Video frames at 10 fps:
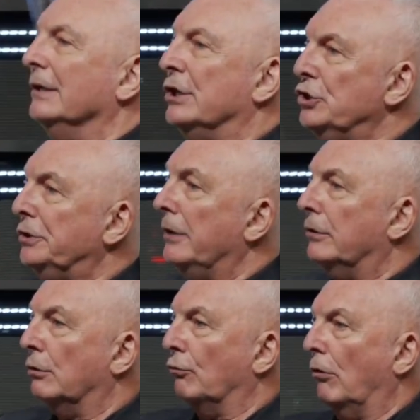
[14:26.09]
Did you know
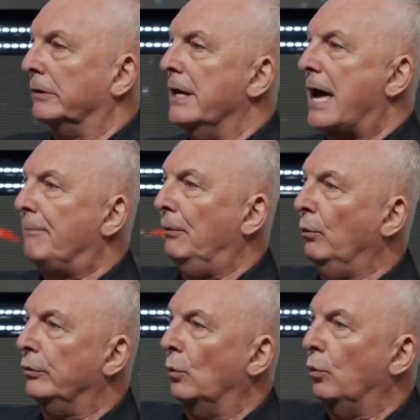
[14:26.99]
that a rotten
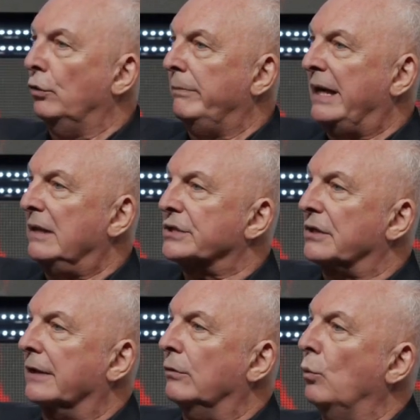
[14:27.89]
apple with a worm
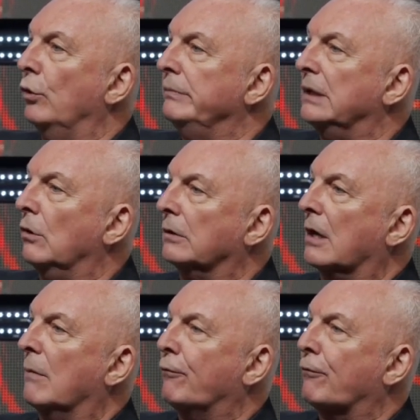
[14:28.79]
inside, the worm did
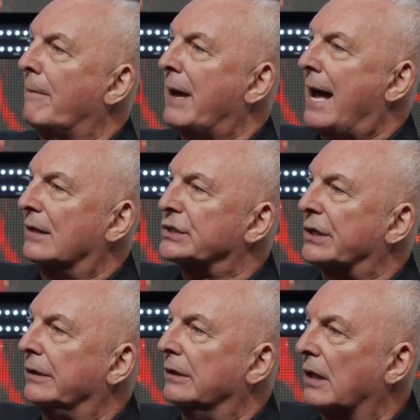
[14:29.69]
not come from
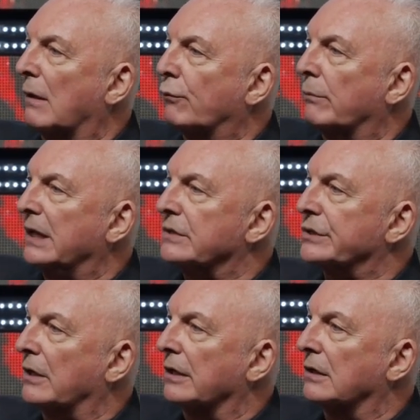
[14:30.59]
outside, it came from
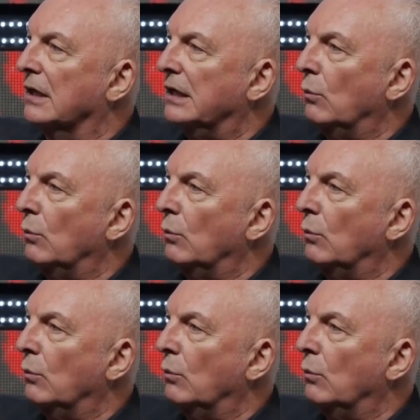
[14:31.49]
inside.